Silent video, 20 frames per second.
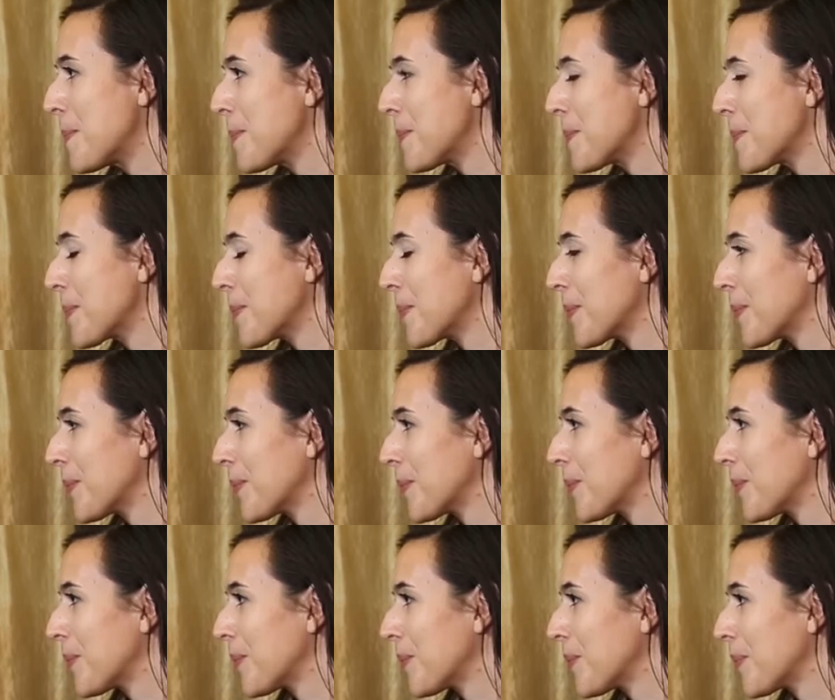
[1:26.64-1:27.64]

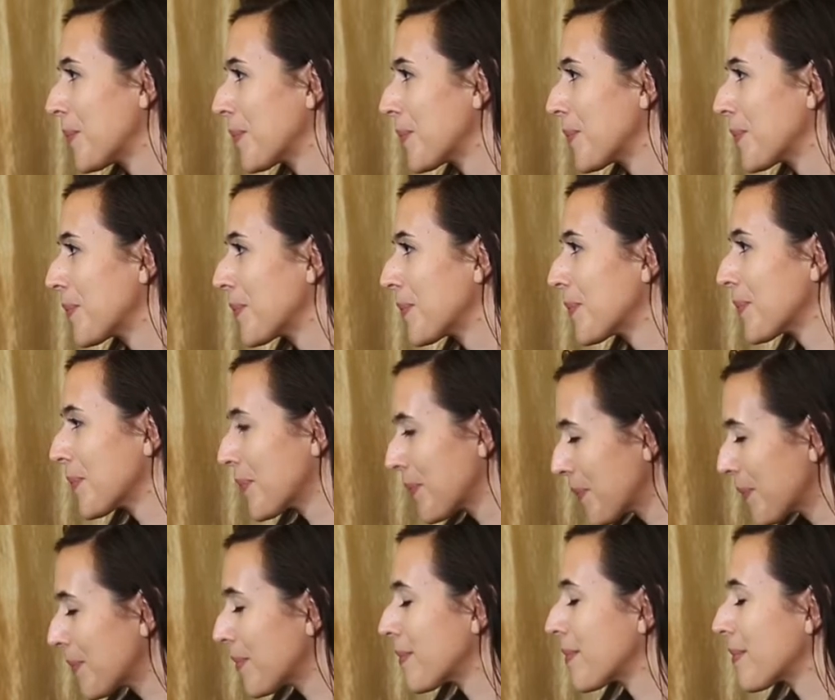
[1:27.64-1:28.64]

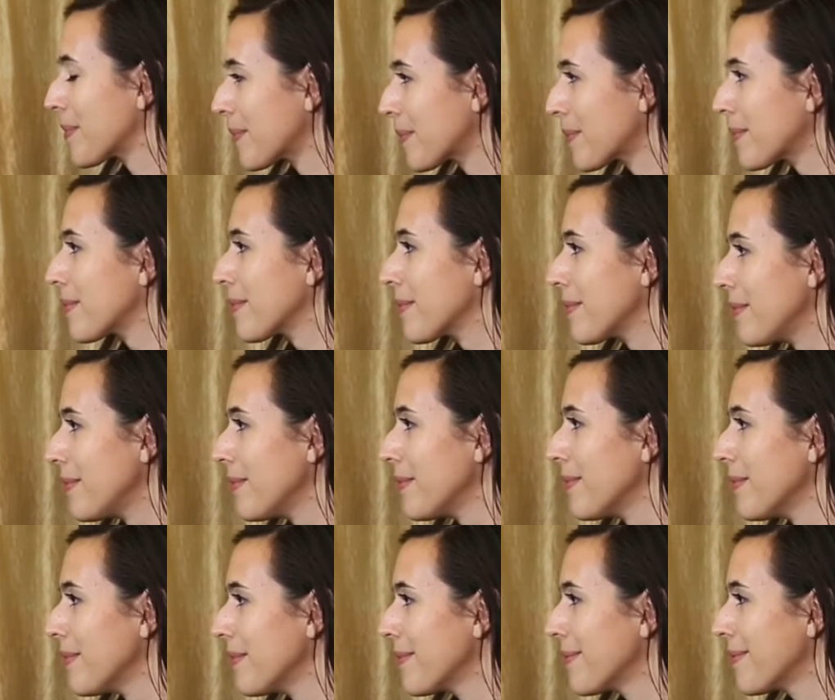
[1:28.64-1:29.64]

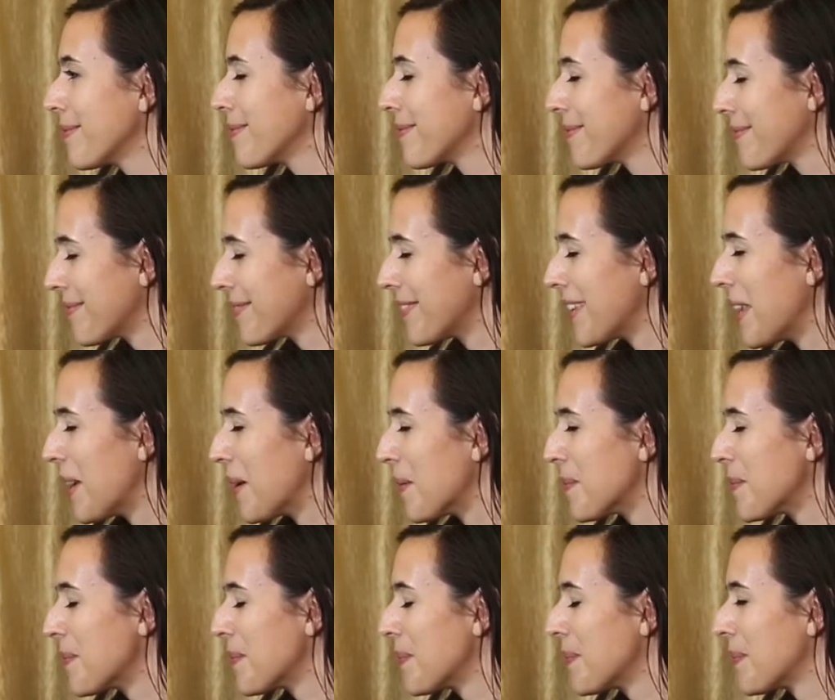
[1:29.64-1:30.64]

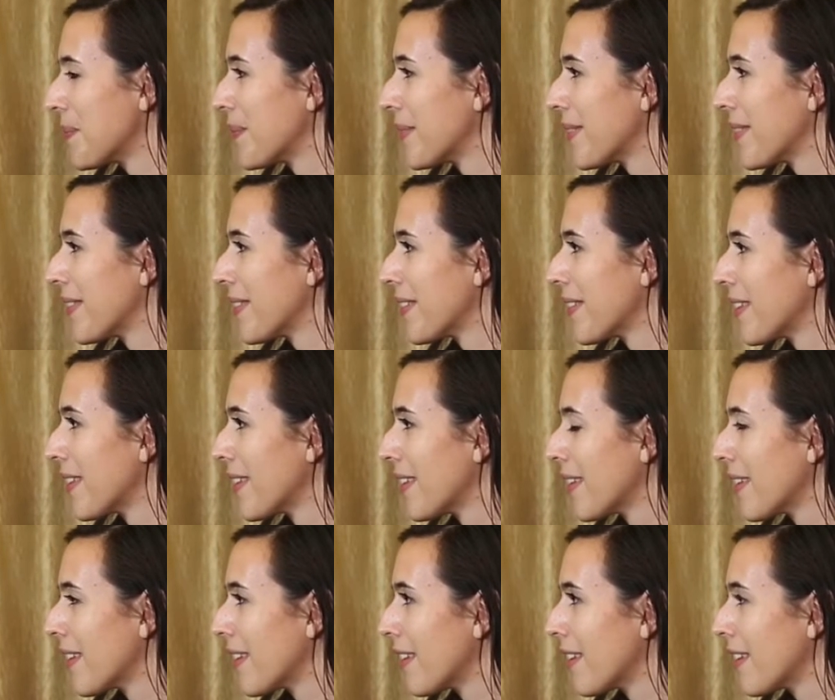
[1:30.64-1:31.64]

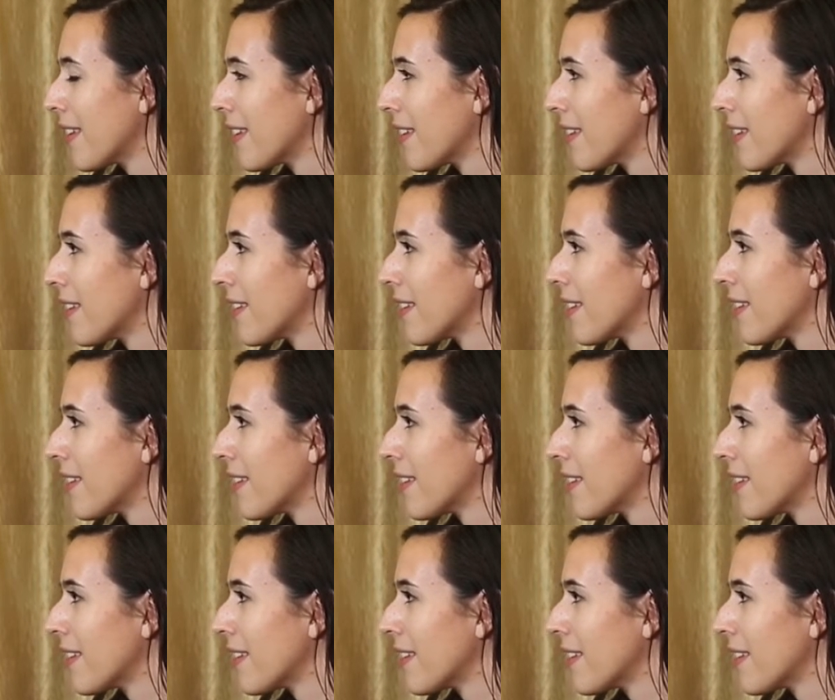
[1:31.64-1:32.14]
[no speech]